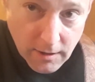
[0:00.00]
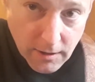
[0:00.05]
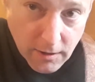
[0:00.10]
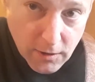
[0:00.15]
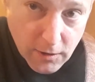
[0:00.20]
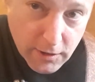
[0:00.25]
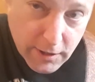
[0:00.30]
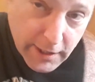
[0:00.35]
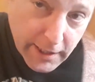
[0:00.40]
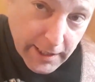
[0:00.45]

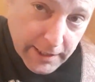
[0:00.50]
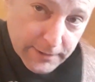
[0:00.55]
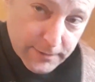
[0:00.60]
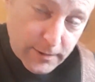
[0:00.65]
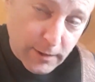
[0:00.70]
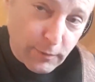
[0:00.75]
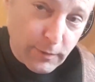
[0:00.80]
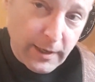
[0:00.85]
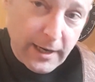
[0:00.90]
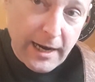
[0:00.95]
Okay,
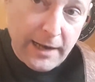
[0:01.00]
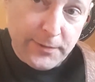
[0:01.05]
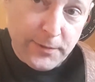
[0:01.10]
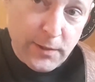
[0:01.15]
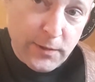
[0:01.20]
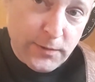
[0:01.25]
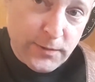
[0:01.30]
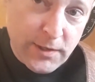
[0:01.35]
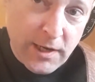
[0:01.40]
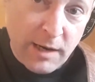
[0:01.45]
so we got
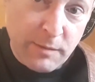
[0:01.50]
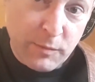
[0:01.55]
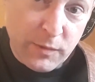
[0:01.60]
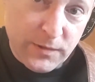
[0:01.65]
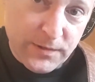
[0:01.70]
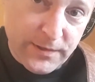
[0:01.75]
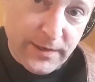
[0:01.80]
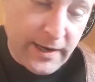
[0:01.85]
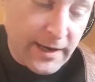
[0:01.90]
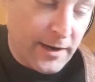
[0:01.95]
those
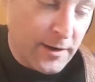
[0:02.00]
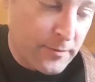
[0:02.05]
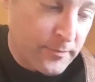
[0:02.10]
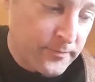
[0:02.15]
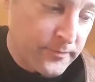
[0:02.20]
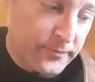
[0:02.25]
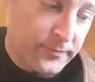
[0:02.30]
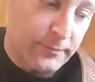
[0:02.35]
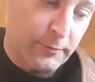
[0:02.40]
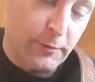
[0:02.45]
numbers down.
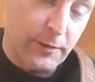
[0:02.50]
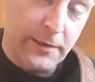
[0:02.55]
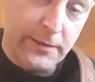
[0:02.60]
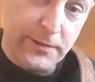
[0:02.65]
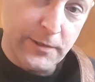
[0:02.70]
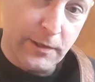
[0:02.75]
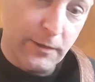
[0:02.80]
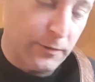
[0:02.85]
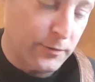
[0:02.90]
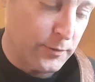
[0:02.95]
1,
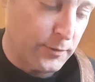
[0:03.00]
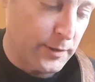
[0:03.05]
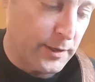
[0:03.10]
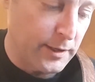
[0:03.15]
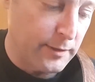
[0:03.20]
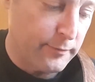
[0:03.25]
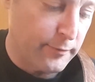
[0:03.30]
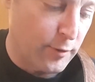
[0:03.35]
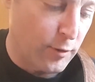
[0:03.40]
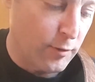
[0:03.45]
2,
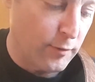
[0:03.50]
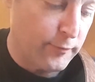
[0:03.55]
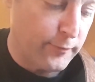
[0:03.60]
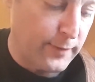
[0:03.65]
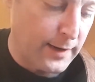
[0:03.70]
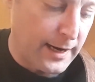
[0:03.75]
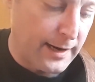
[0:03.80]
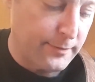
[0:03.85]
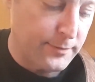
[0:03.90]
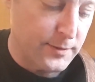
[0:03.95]
3, 4,
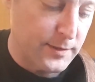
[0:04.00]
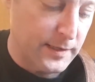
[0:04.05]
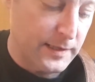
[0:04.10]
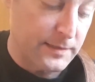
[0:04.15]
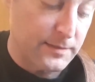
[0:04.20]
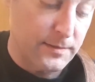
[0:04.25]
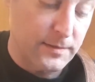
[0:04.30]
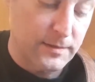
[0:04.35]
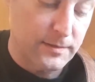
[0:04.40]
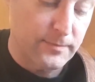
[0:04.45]
5,
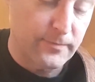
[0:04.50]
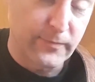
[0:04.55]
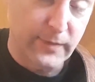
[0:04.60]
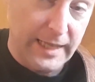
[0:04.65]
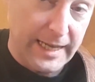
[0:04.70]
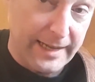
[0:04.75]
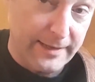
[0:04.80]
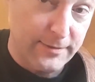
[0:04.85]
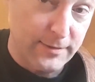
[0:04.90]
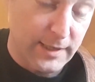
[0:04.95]
6,
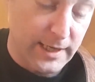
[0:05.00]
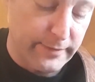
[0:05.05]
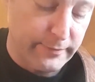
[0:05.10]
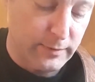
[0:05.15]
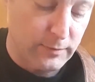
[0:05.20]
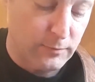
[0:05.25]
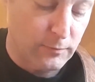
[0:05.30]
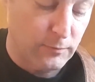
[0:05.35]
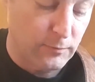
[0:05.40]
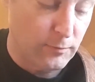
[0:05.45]
flat
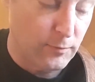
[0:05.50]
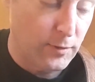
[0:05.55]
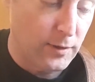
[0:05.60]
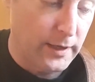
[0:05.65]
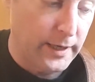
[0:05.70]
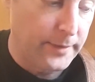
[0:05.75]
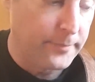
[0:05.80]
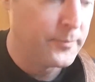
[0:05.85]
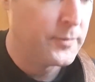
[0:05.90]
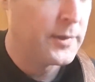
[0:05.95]
7, 1.